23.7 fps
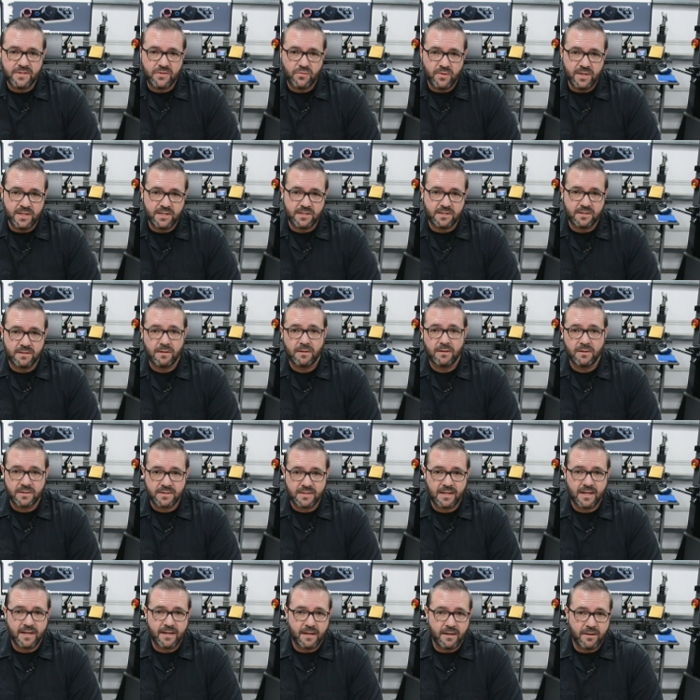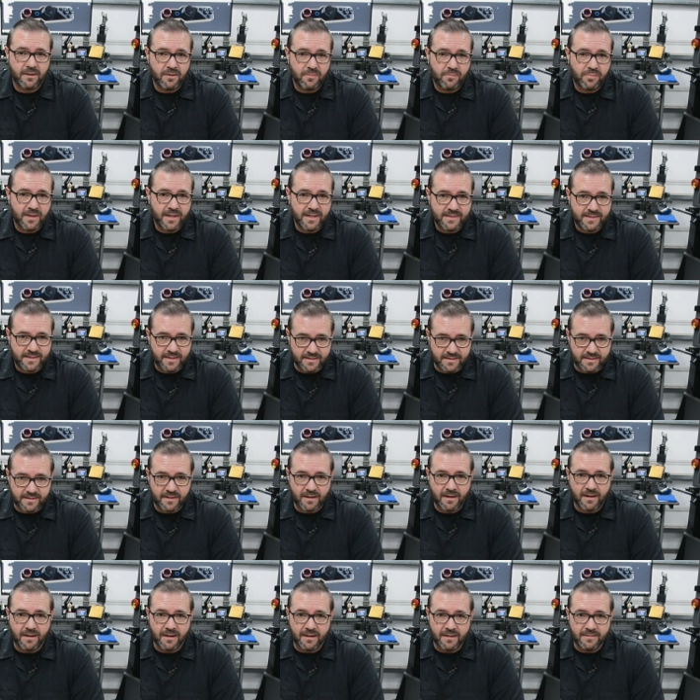switch looks like a good place to
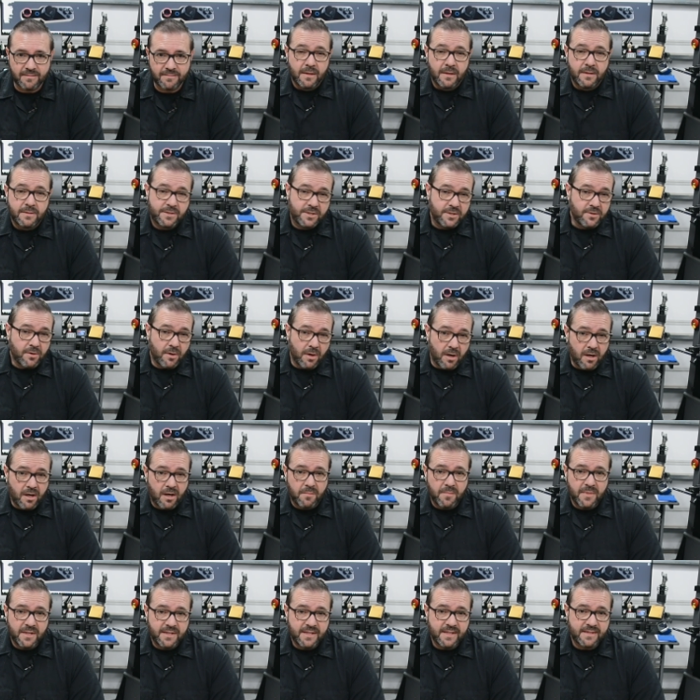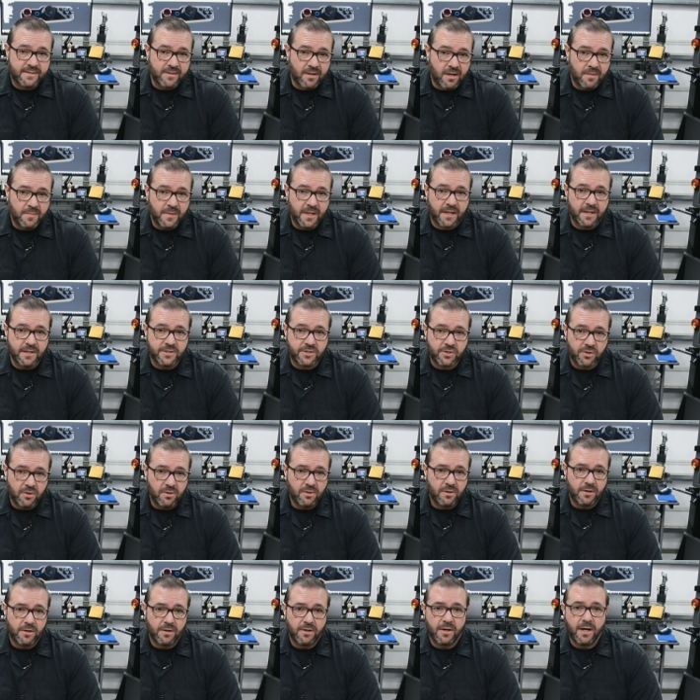start. To arm and disarm the
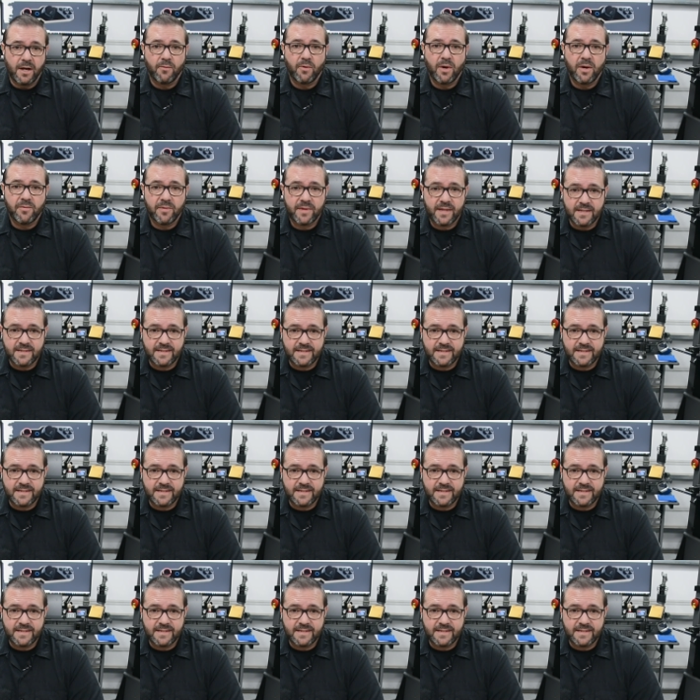controller, I went with a